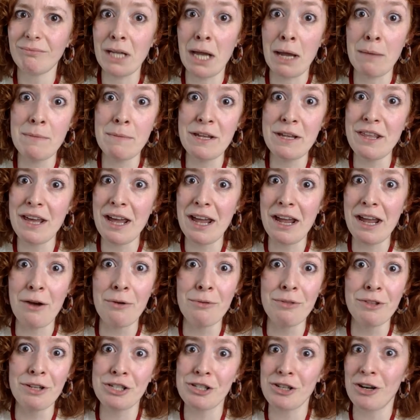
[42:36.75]
I mean, they
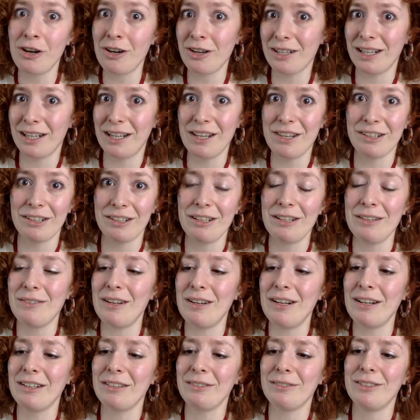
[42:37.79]
own the chocolate, so they
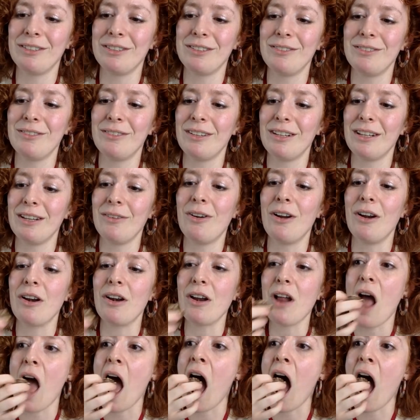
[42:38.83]
might as well do what they want.